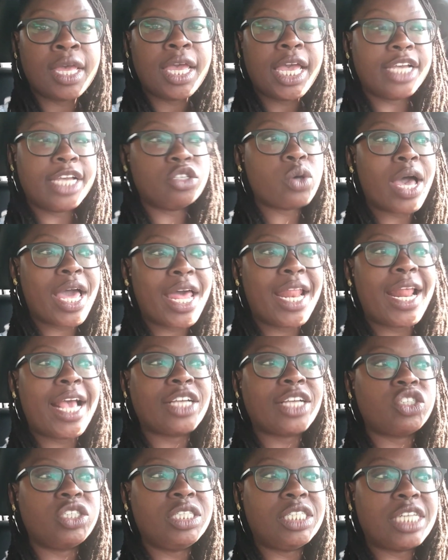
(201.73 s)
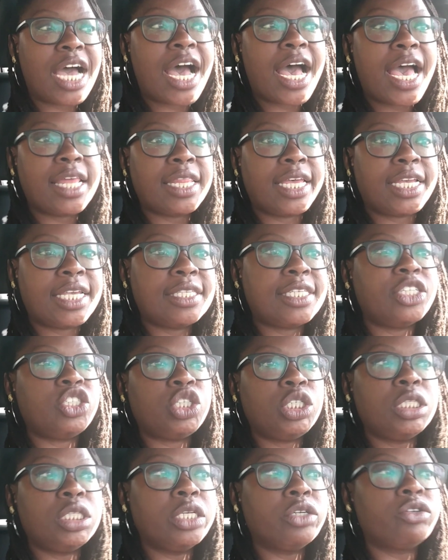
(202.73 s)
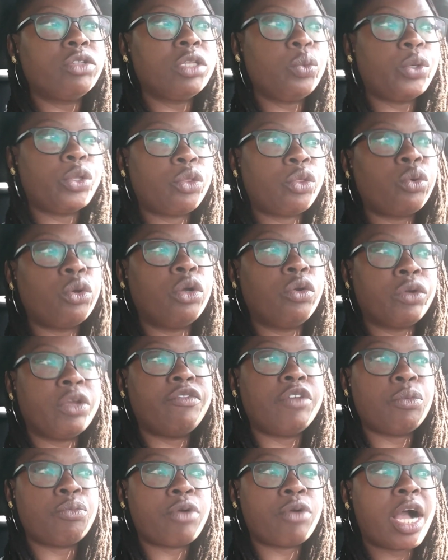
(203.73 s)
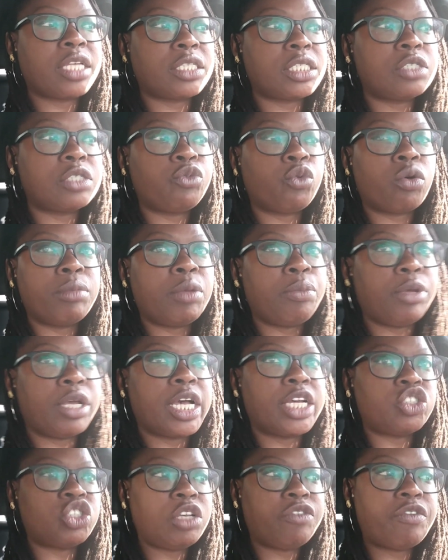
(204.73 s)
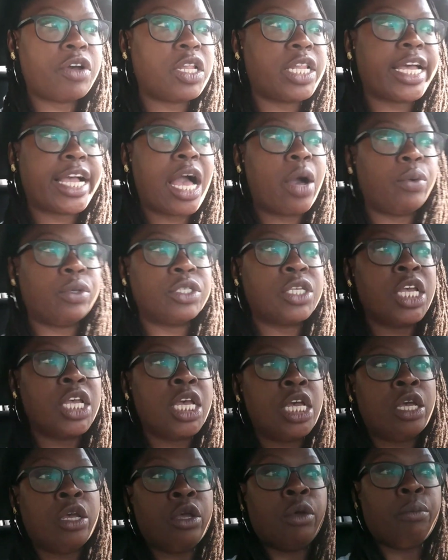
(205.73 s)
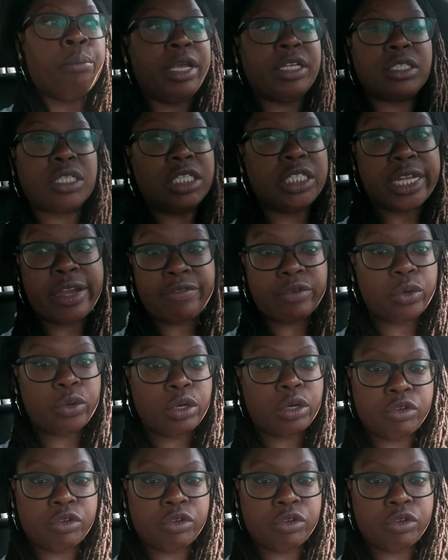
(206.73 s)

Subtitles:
as though I had actually died. Like he said, she literally went through a grieving process for me because she felt like I was basically never going to